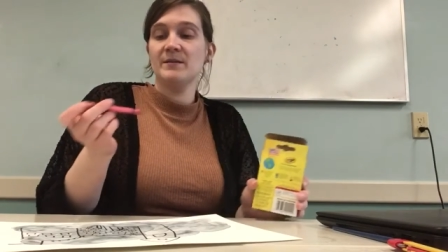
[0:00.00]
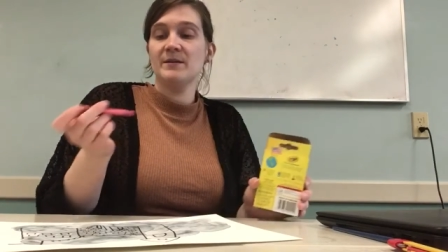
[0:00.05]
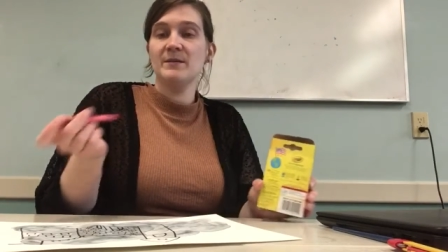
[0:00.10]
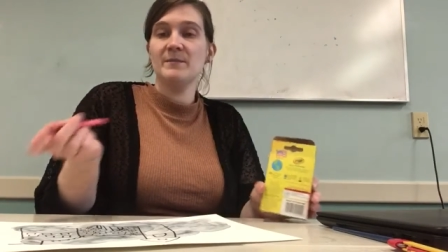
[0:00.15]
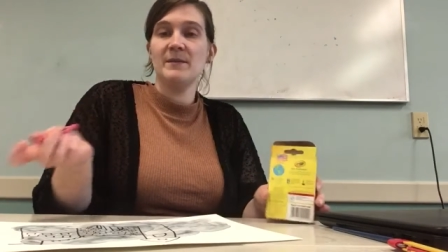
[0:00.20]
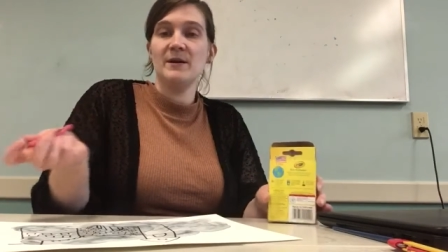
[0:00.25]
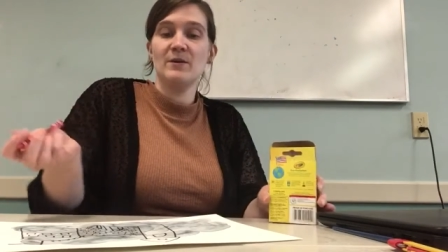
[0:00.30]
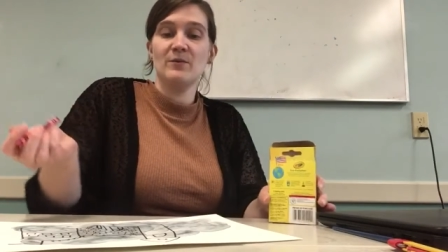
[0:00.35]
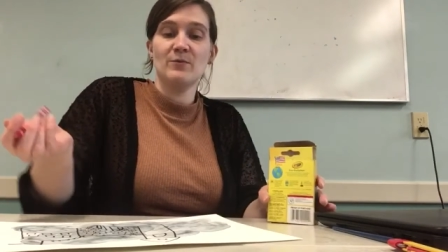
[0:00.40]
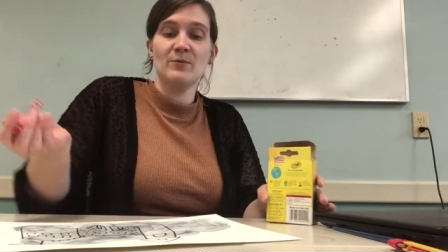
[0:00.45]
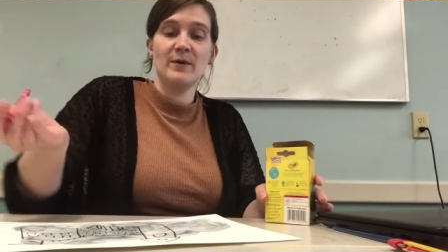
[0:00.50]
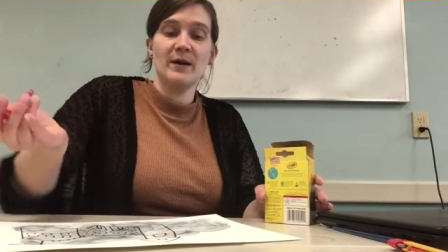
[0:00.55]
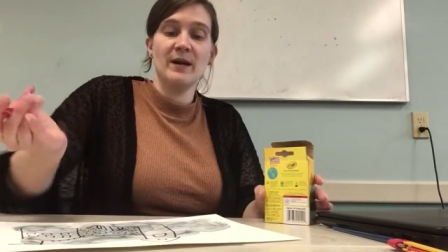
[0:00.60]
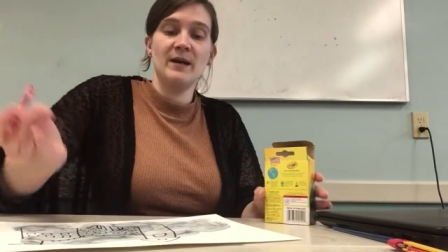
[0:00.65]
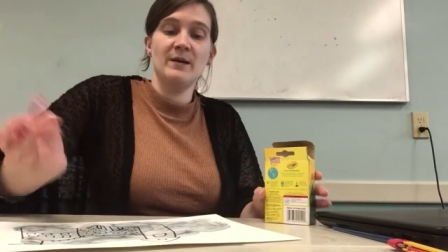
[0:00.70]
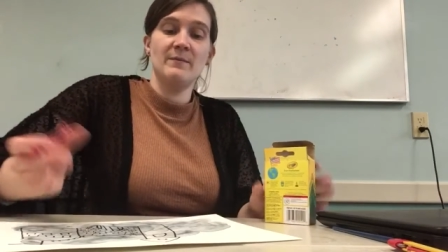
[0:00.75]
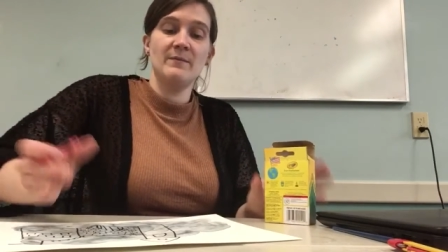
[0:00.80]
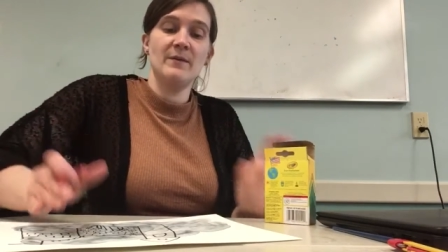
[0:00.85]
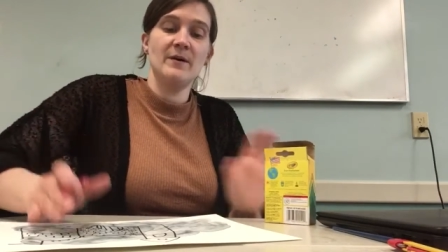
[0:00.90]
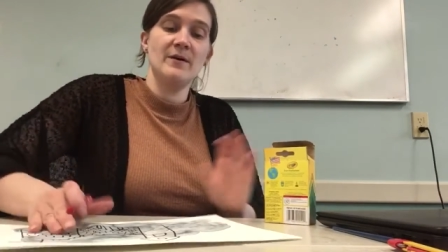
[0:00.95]
gonna make a
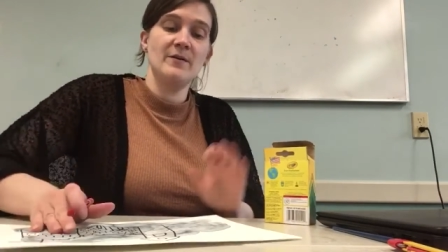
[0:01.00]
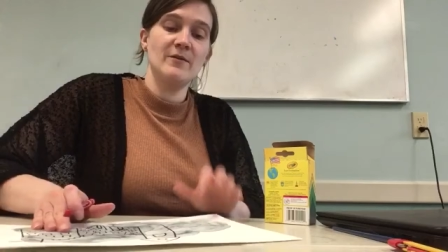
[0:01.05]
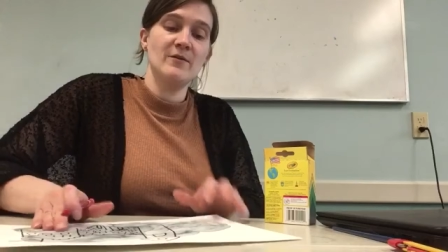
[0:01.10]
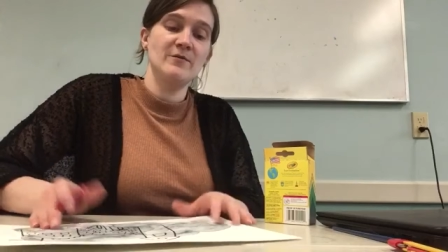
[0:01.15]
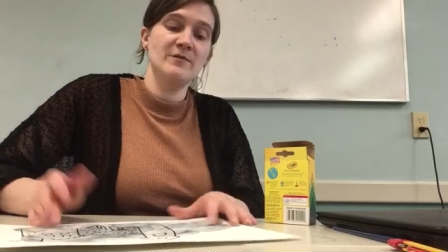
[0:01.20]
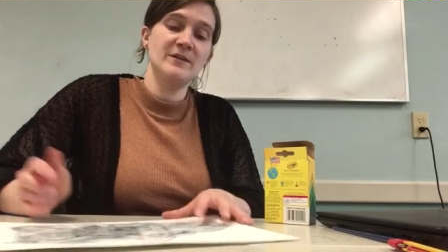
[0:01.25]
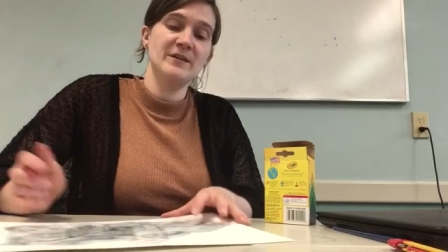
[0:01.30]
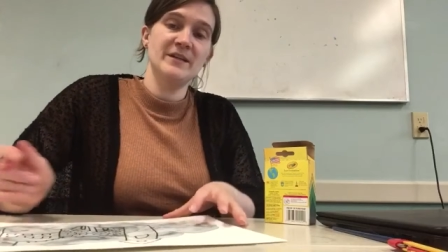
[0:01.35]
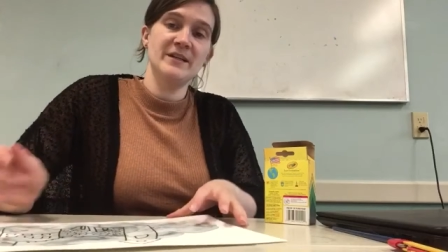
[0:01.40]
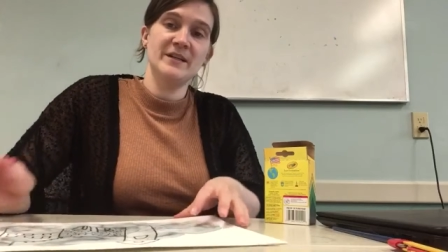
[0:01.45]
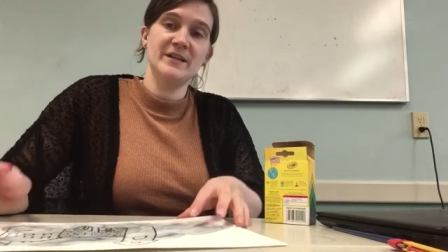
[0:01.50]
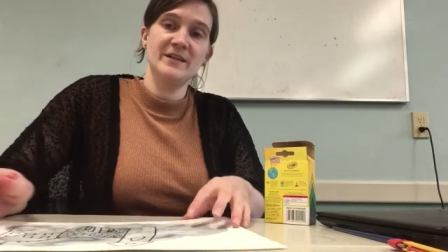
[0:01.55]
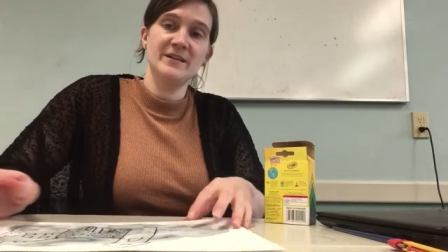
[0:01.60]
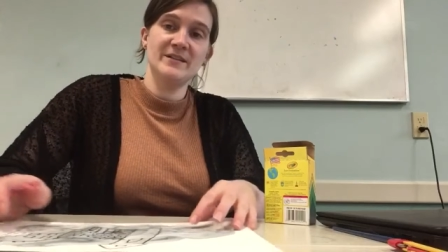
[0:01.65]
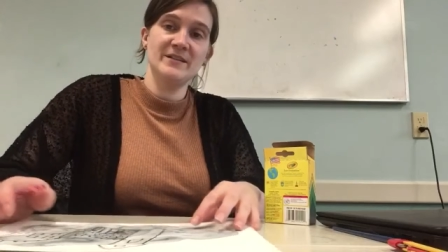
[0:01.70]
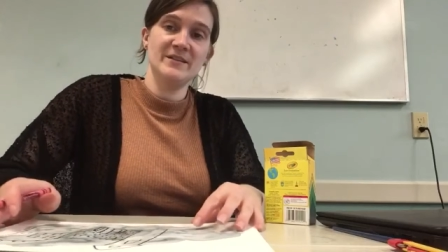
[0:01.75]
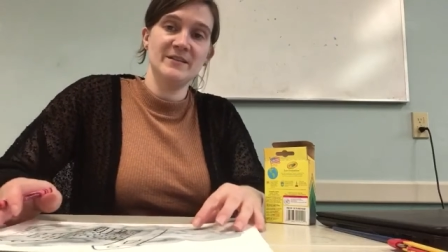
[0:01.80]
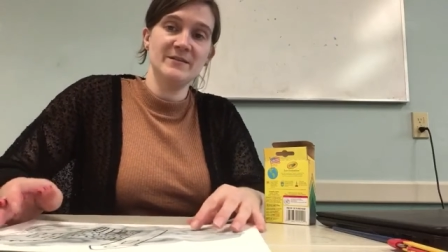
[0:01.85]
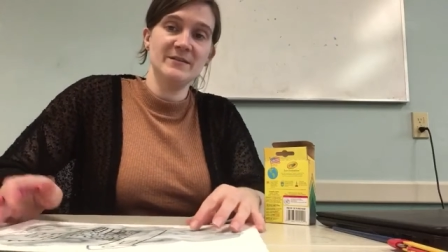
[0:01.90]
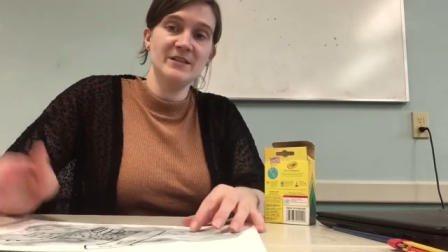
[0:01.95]
rainbow over here.
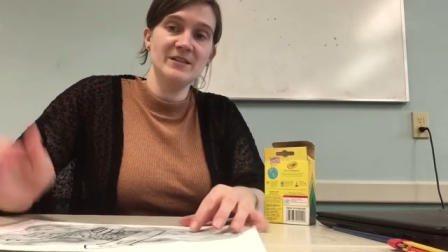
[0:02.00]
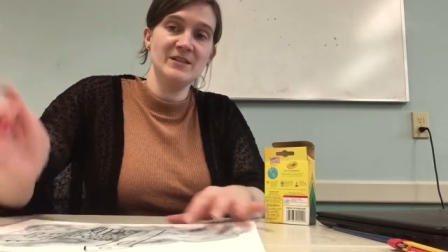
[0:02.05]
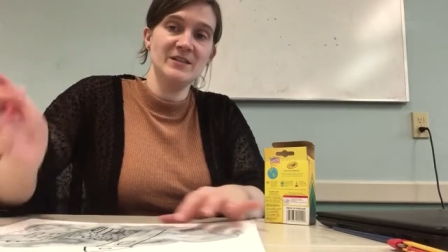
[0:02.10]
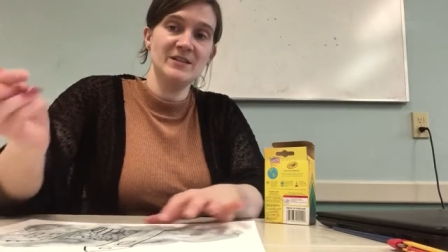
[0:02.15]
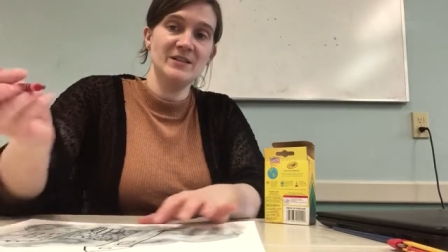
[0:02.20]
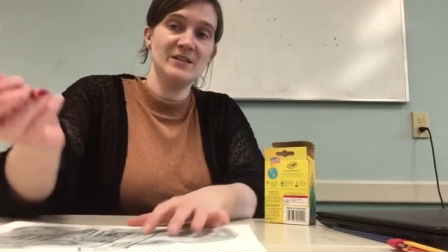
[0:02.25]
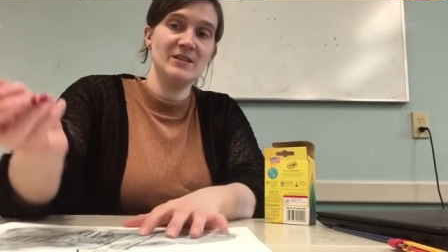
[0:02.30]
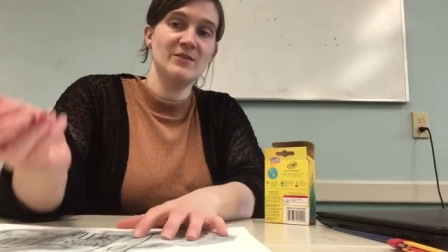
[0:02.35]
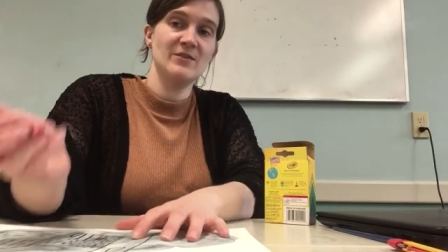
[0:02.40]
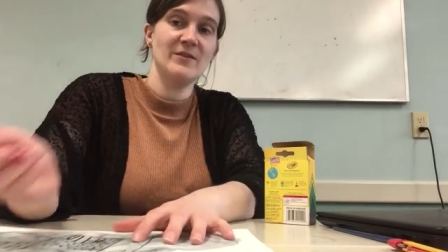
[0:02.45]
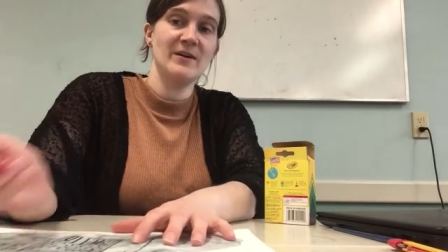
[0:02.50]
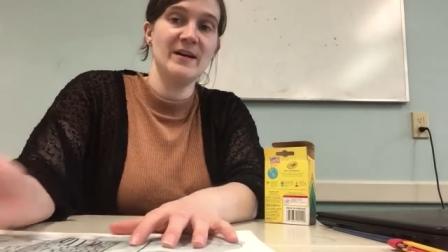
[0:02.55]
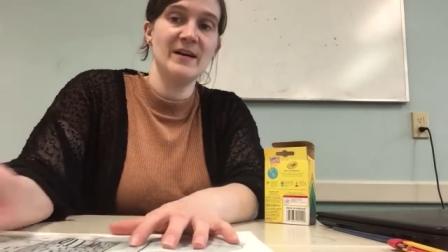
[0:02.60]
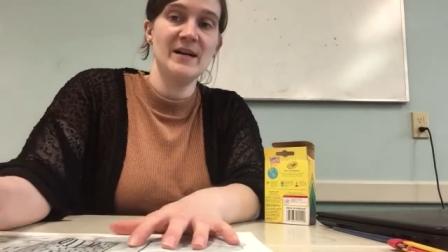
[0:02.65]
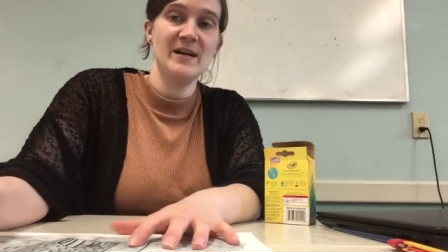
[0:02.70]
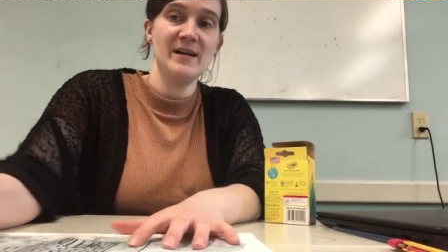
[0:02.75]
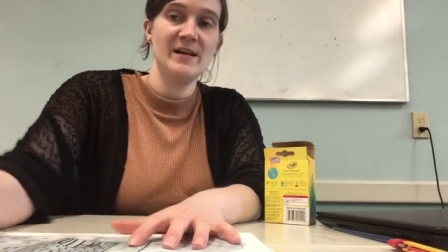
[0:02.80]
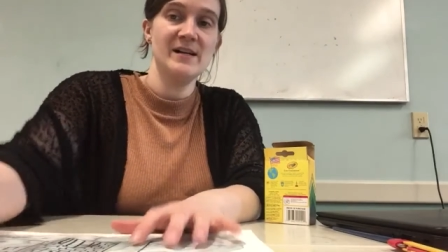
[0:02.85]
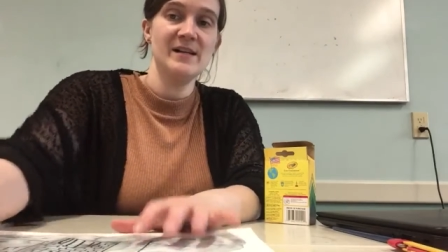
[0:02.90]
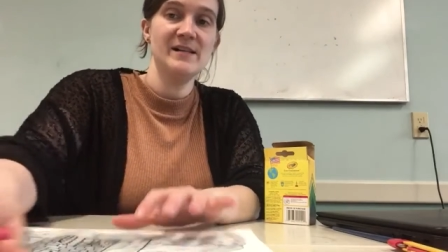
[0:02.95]
So I'm gonna use the
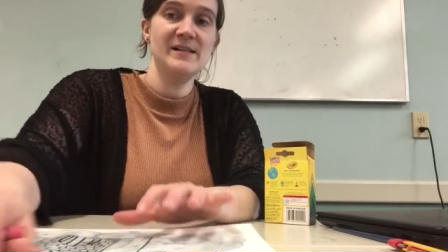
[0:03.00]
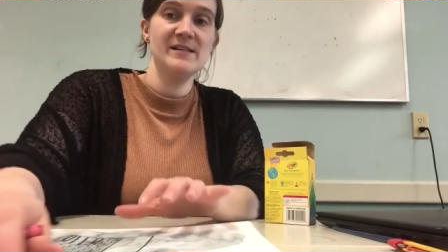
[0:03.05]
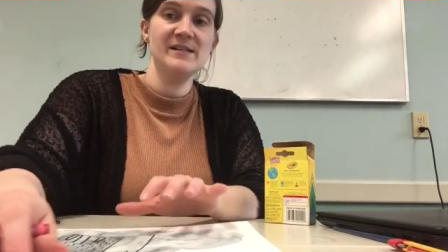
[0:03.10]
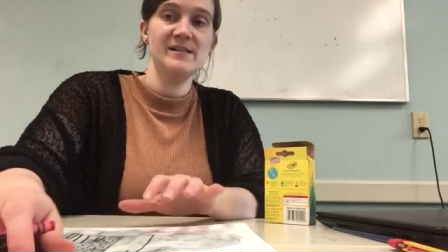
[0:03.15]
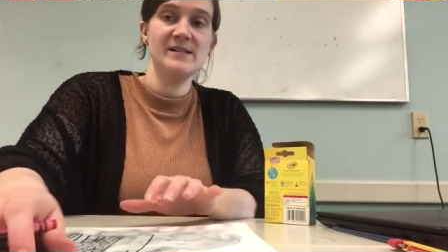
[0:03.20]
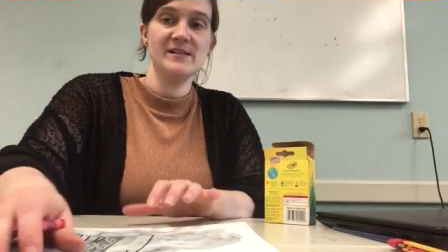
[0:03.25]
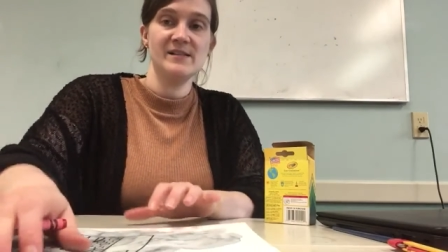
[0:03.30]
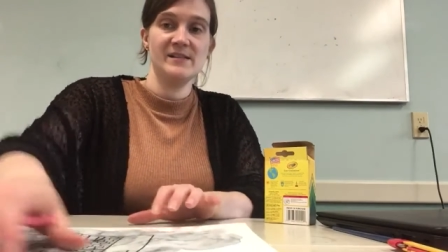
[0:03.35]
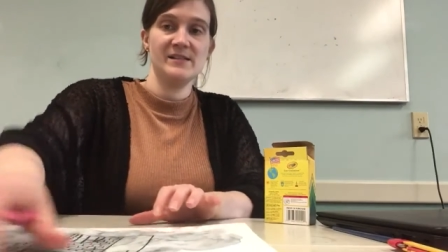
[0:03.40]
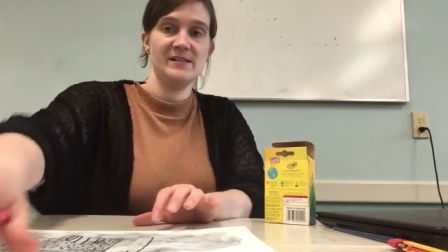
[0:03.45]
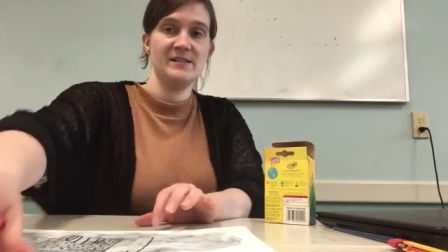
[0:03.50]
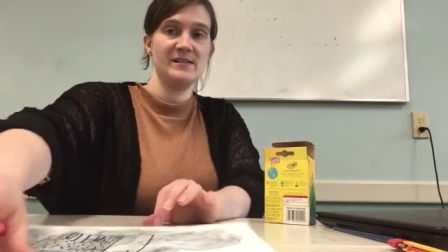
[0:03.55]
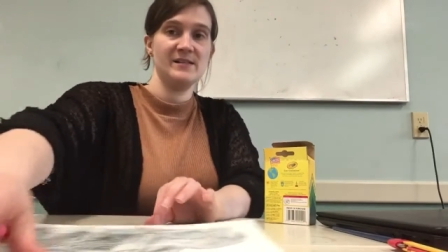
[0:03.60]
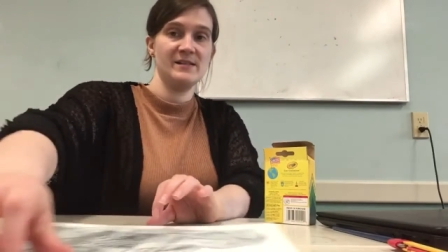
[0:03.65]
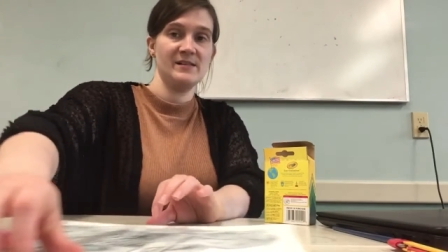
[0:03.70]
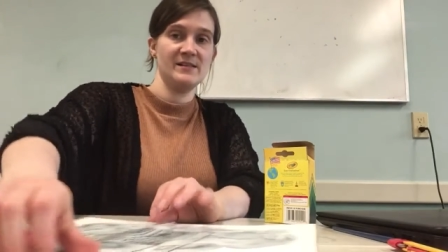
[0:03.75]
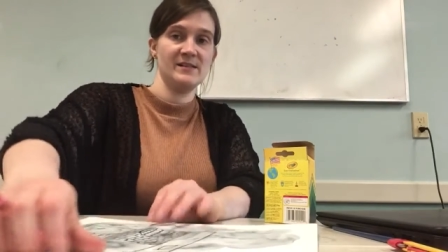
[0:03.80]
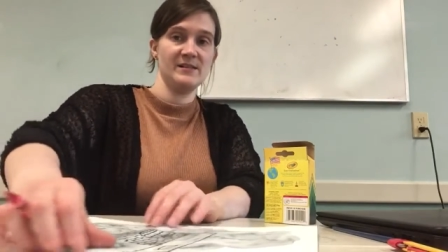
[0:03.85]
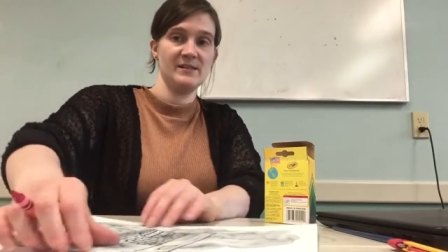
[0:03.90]
crayons.